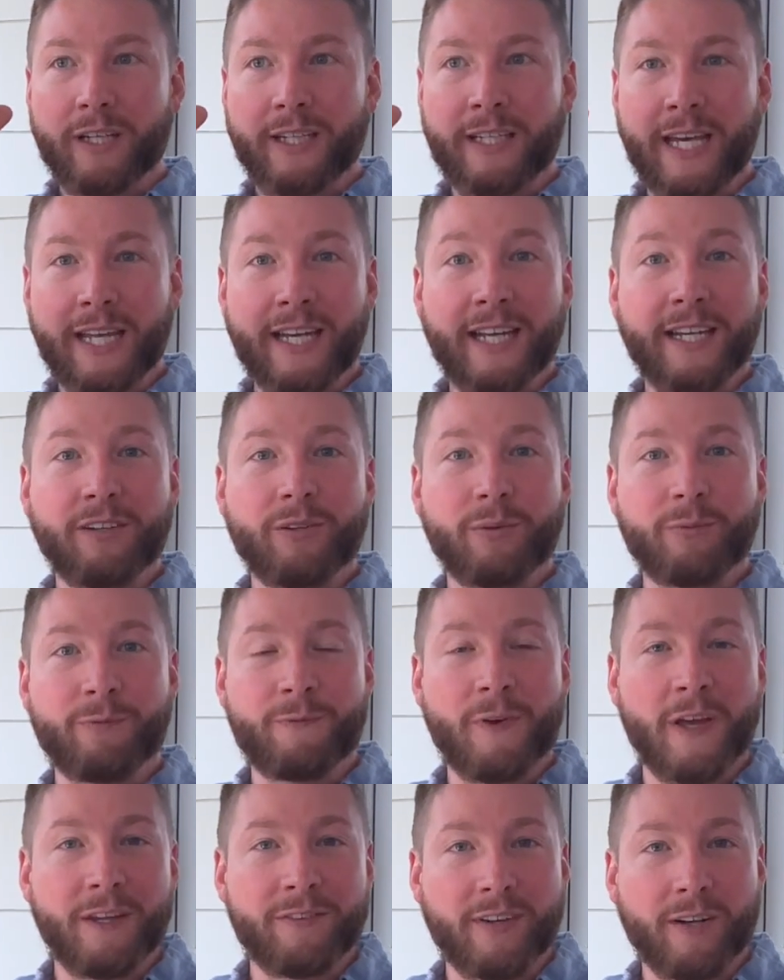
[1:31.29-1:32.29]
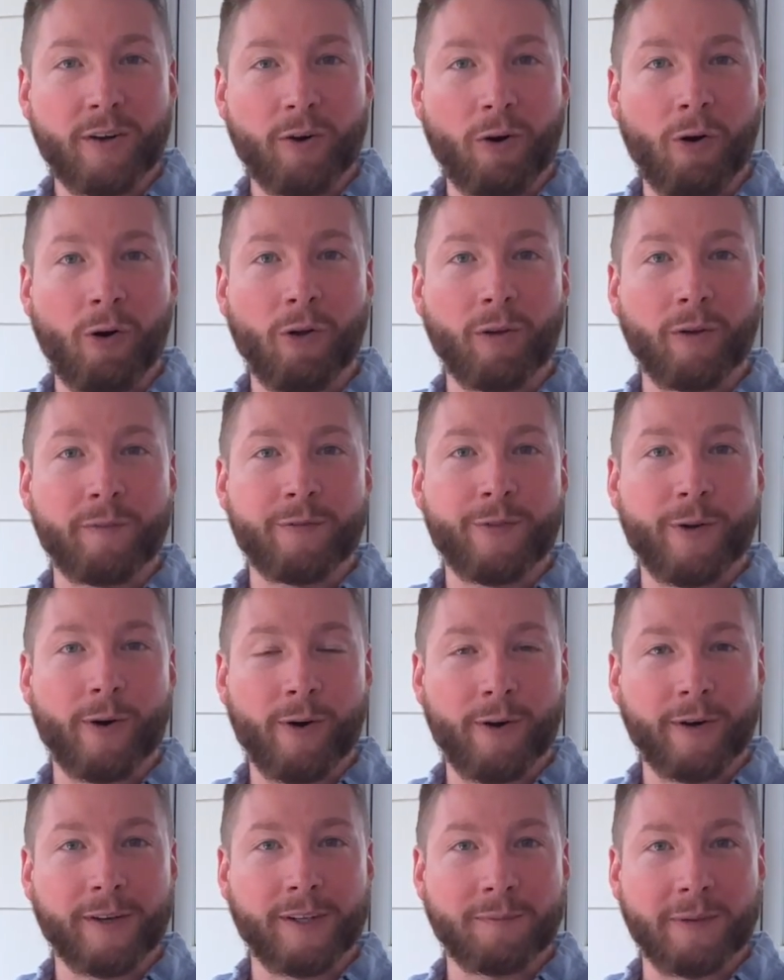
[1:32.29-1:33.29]
getting to visit all of the
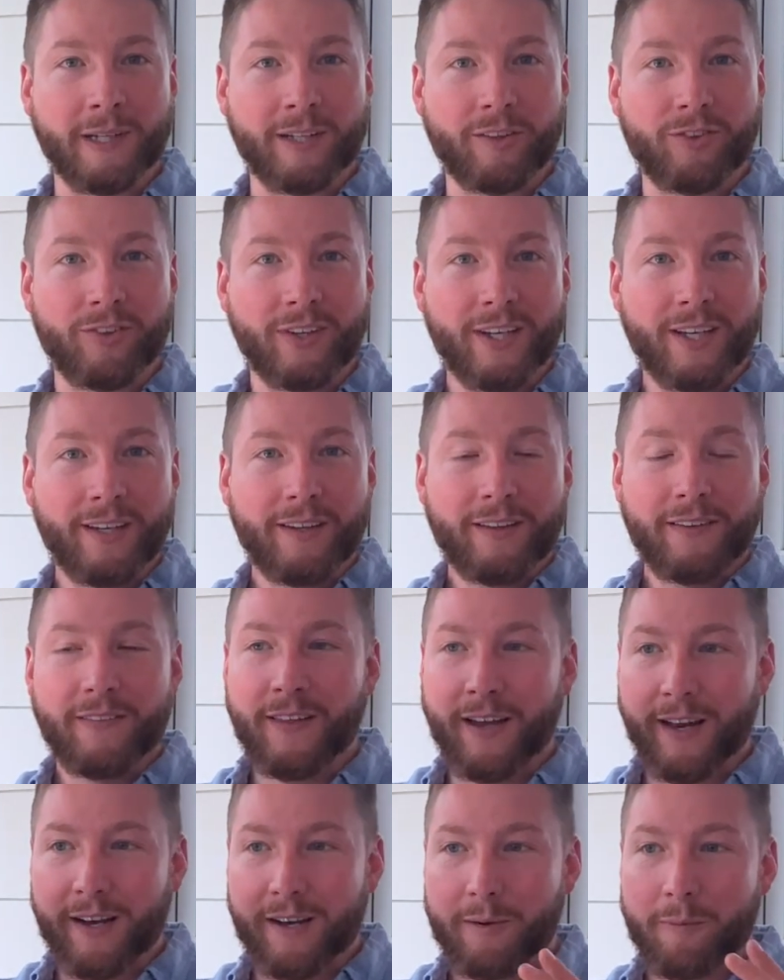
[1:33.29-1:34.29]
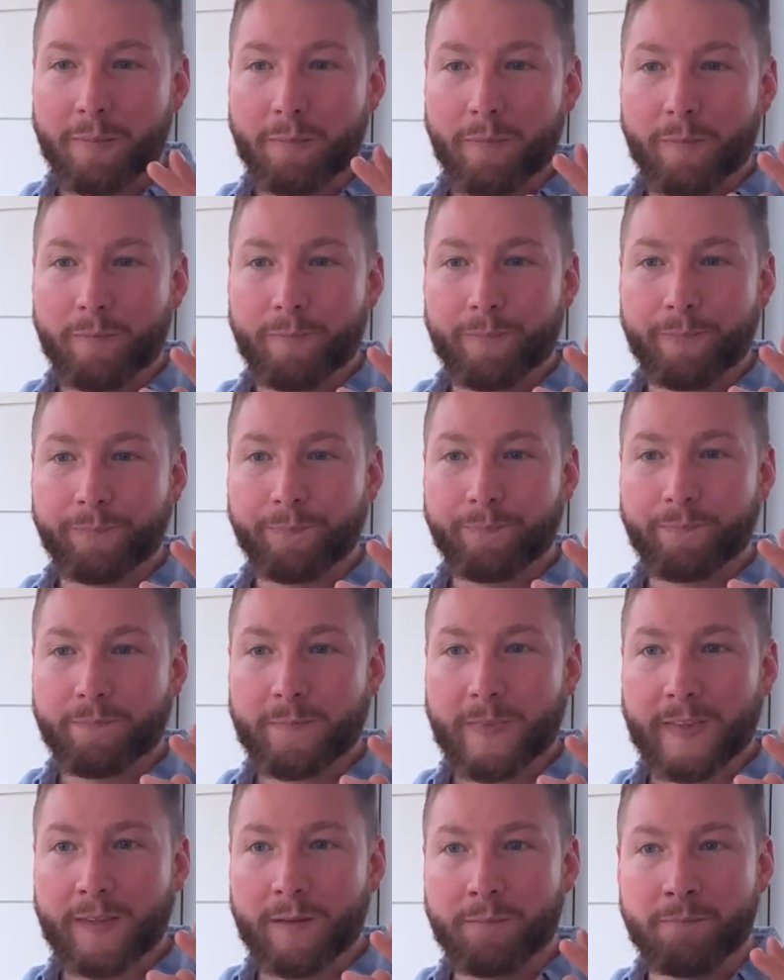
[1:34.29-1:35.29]
arguments that
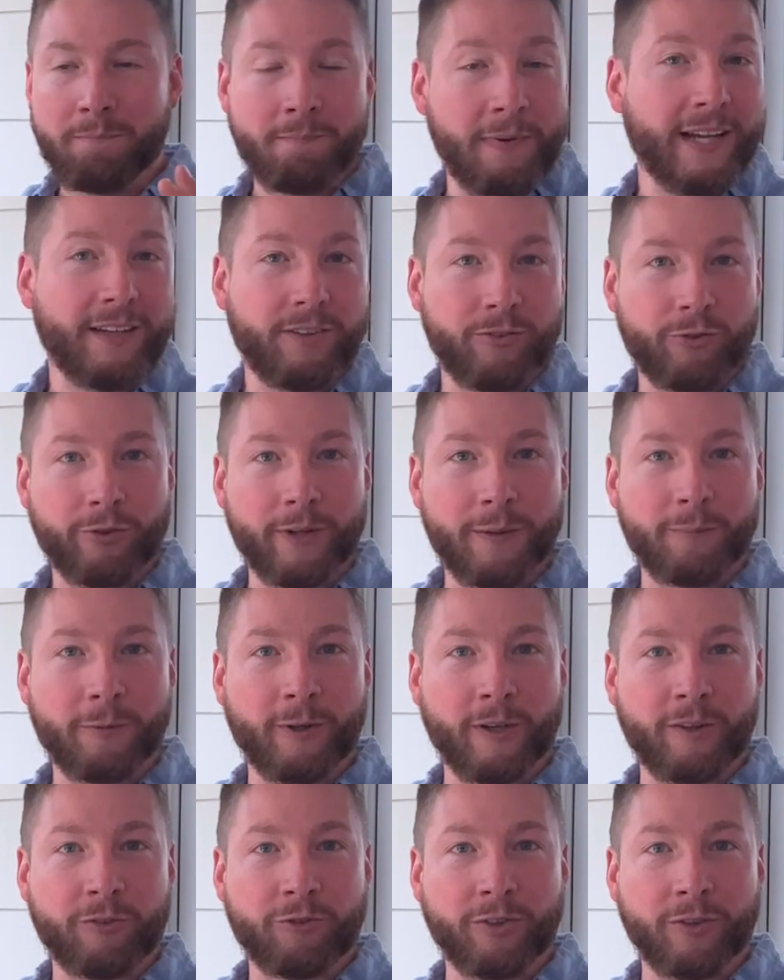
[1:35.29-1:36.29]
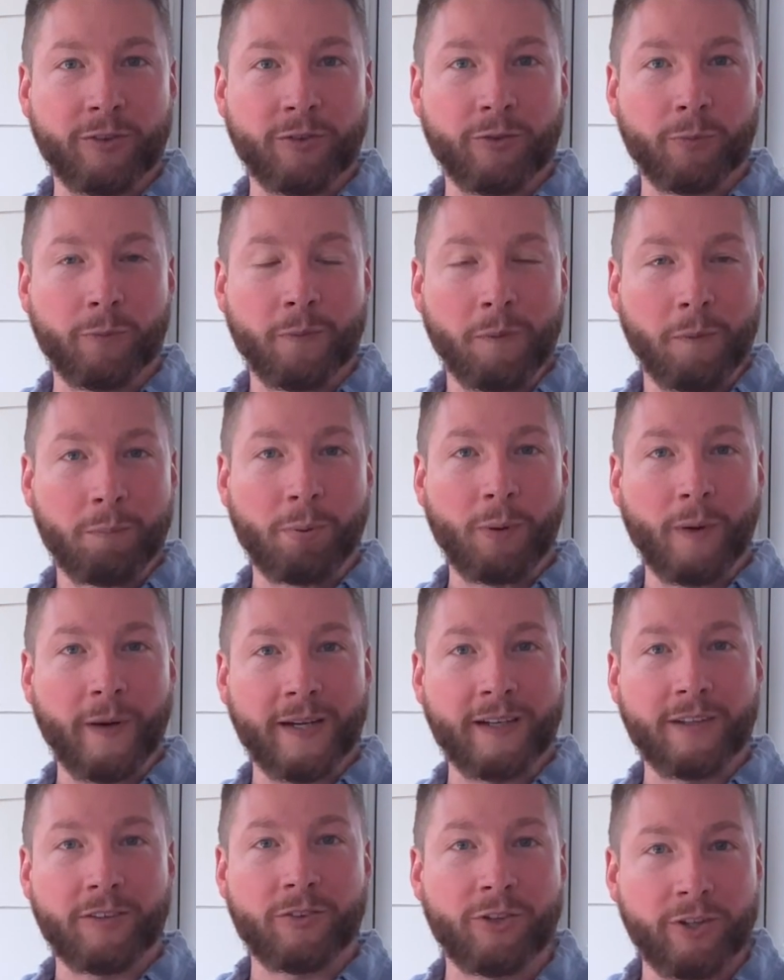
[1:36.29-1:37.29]
mainstream Christians will
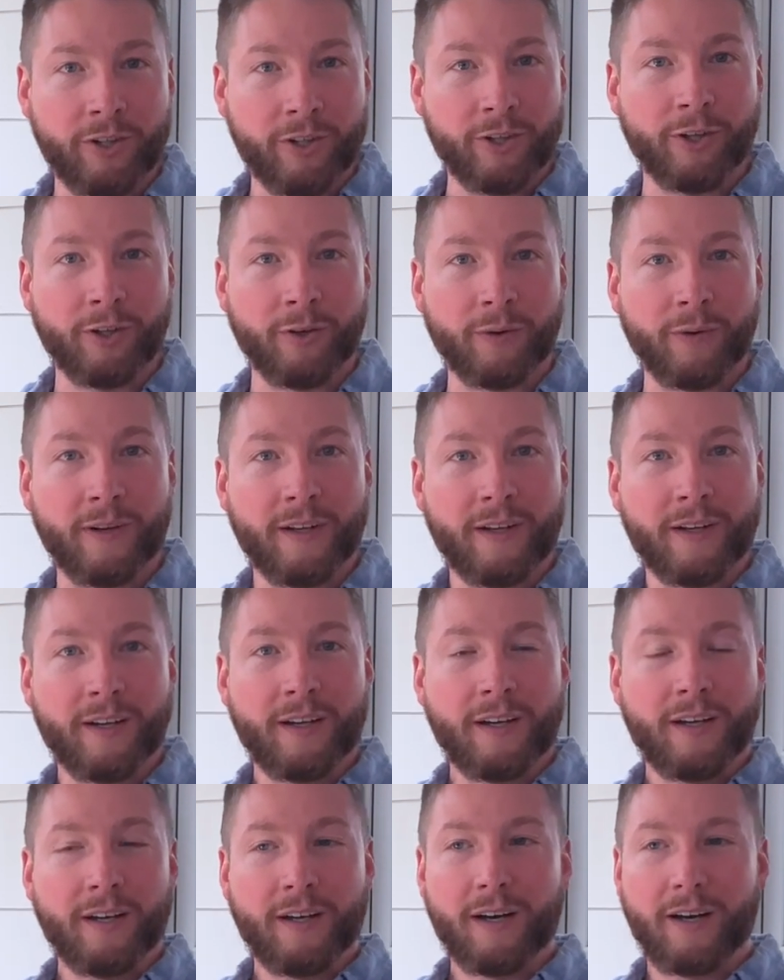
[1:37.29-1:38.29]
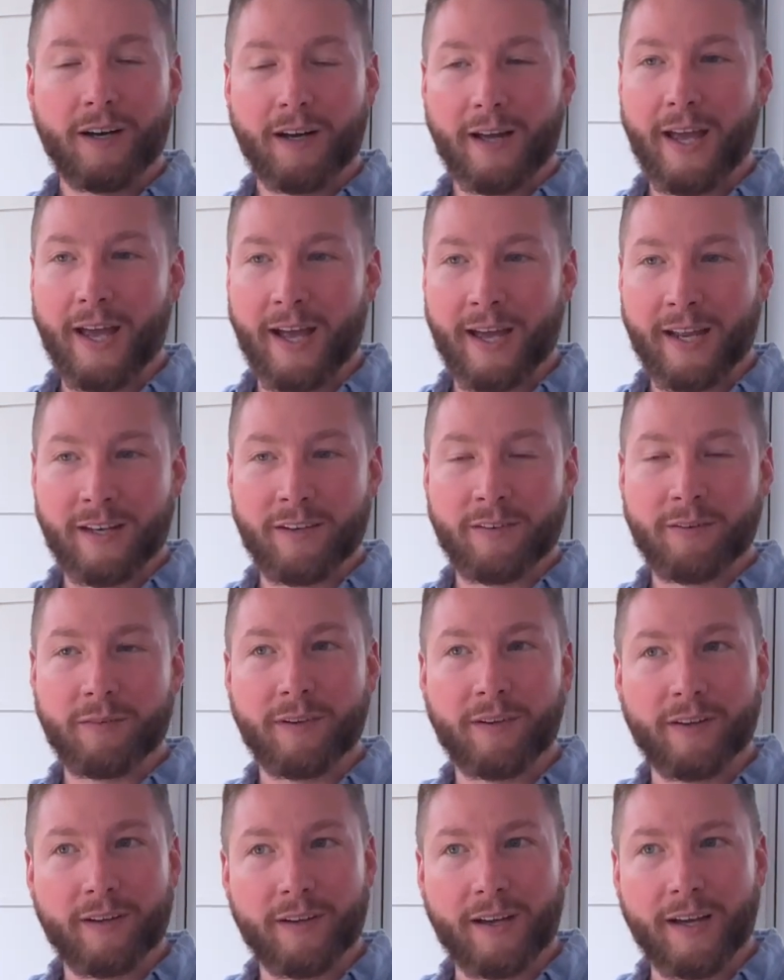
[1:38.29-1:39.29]
bring to you and
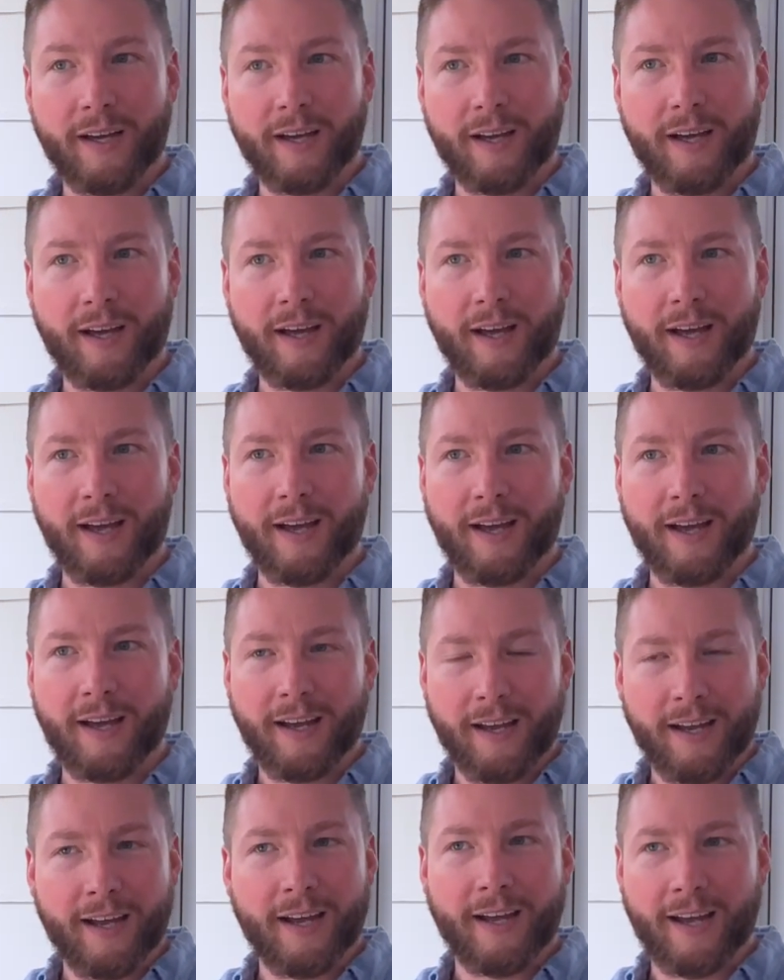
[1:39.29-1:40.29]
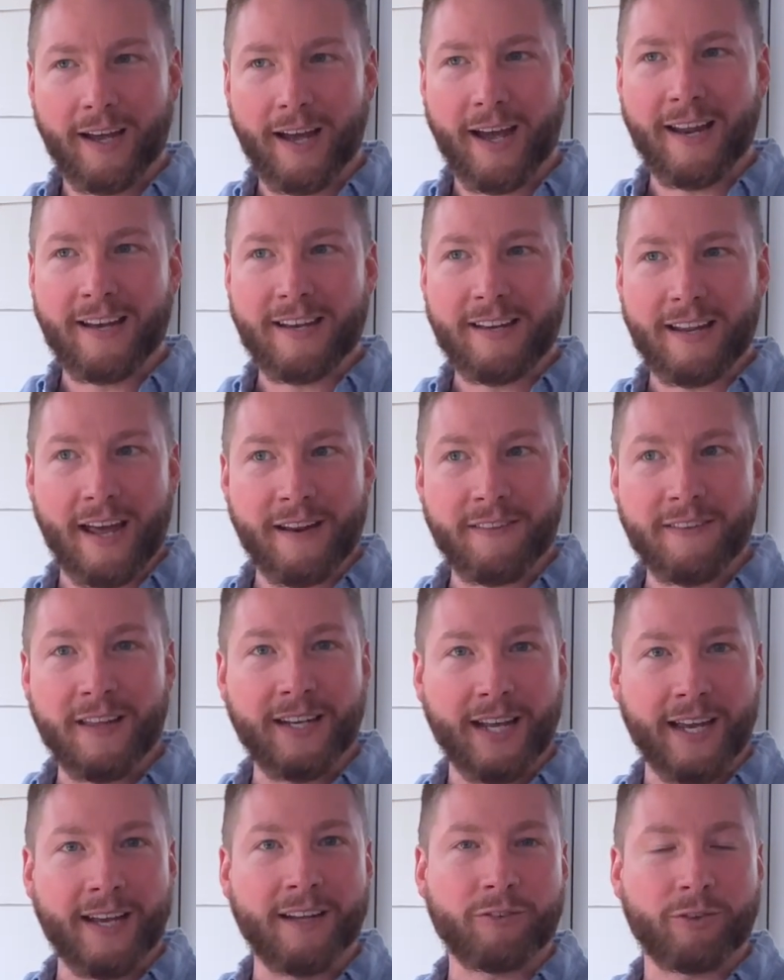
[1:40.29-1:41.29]
and and then
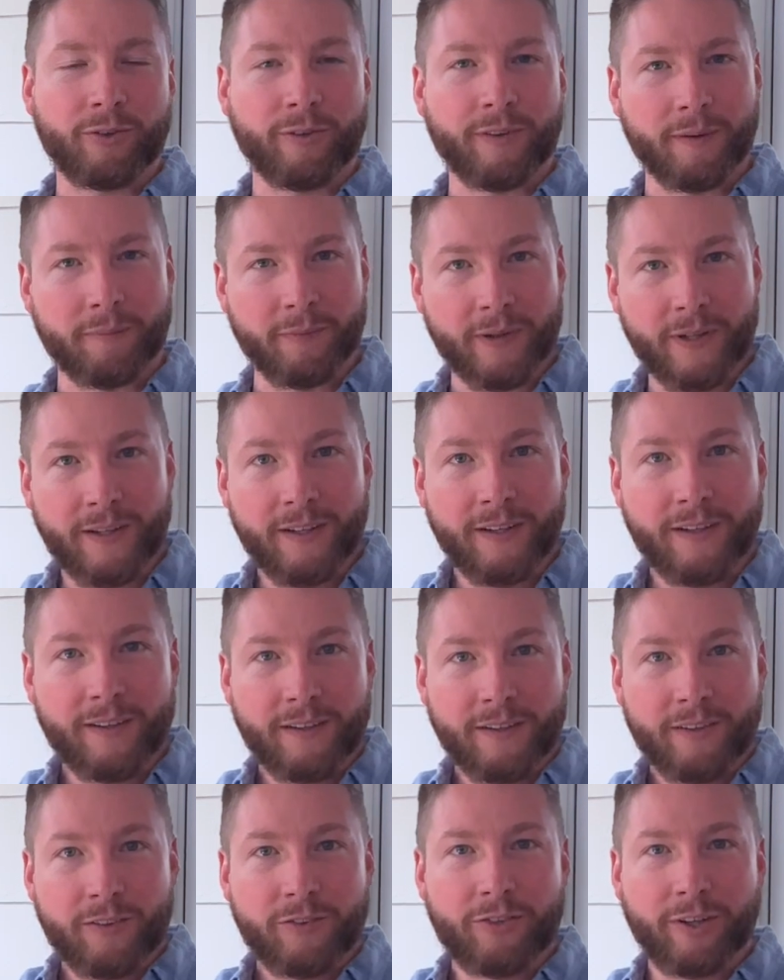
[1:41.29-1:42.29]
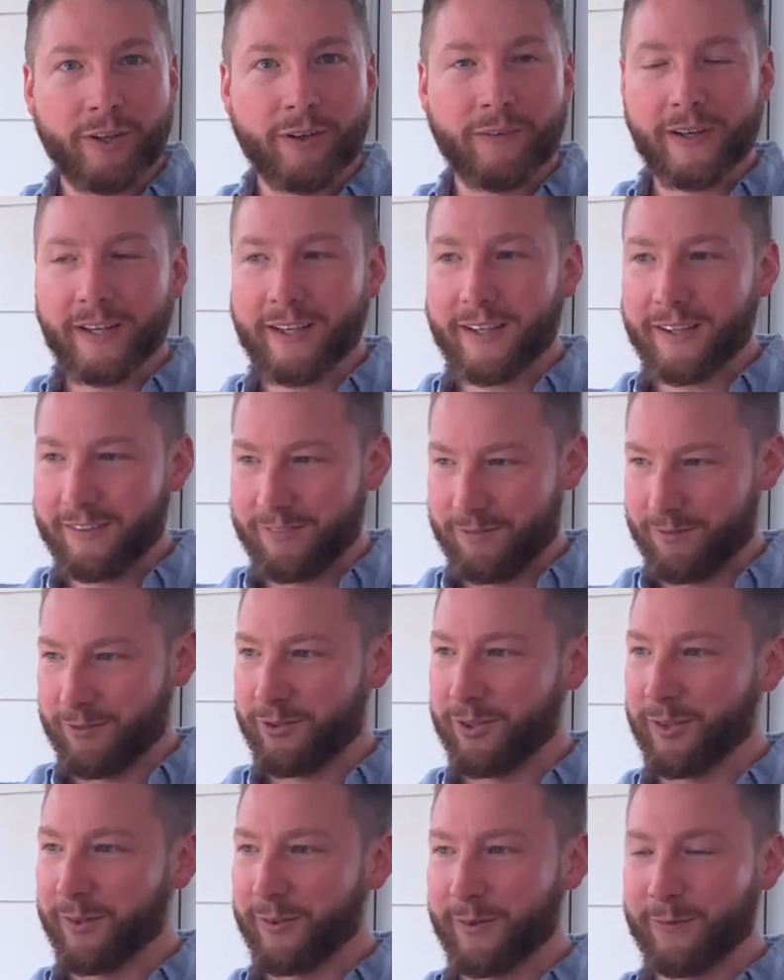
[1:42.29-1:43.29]
answer them. So
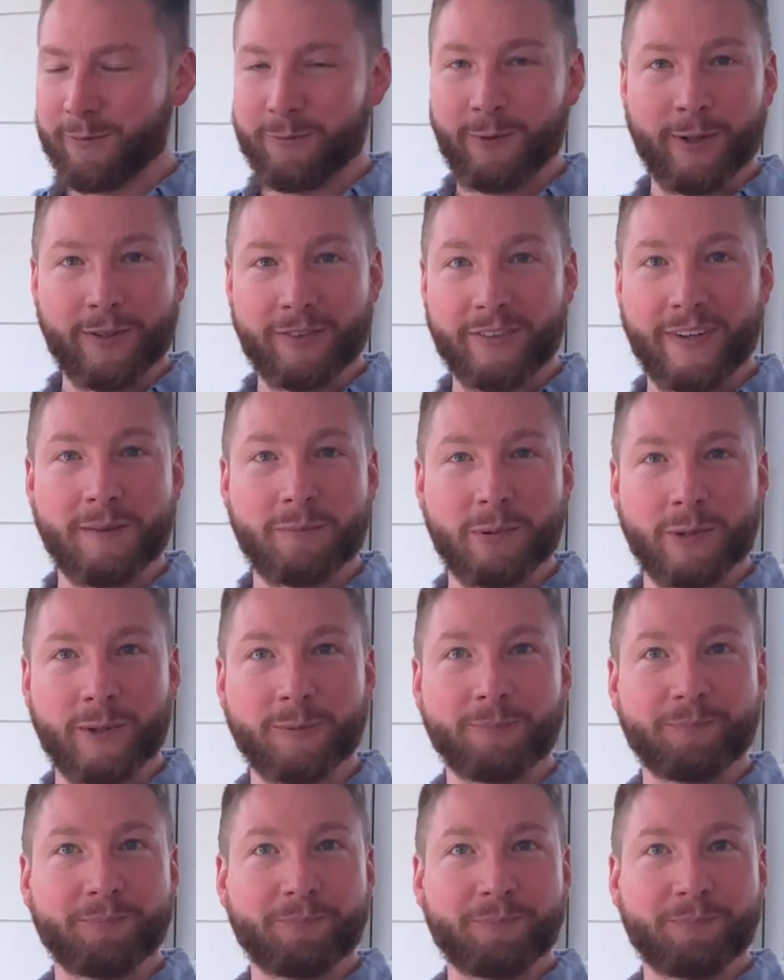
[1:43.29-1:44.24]
so for example,